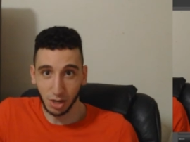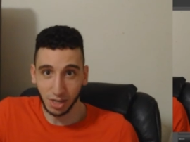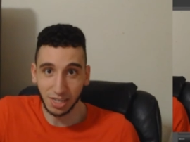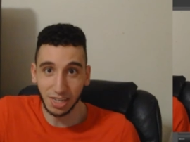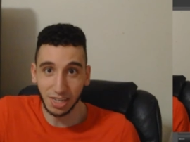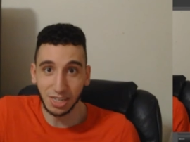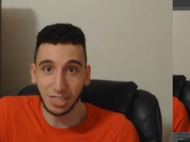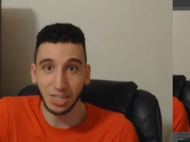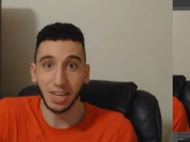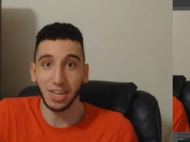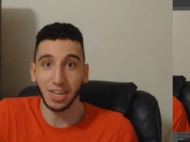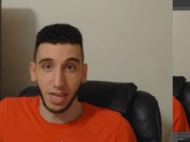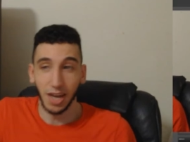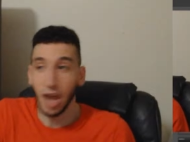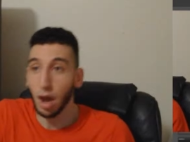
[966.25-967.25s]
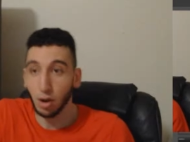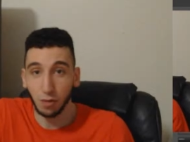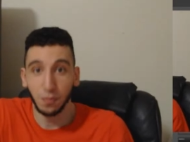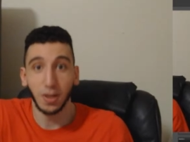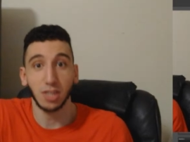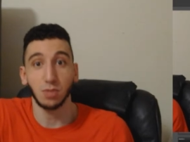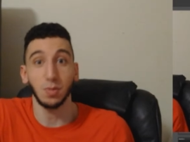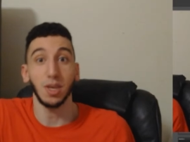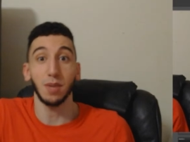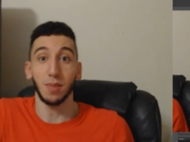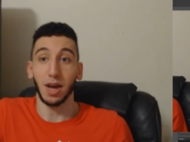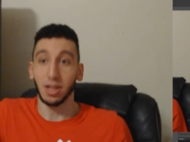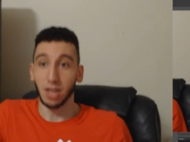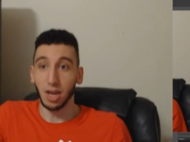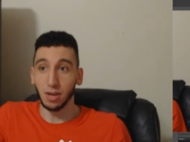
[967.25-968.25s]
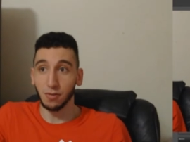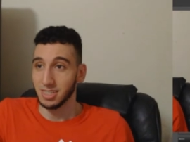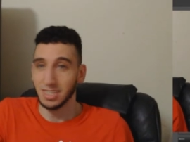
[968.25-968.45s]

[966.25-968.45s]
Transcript: condition and how it affects me in my life.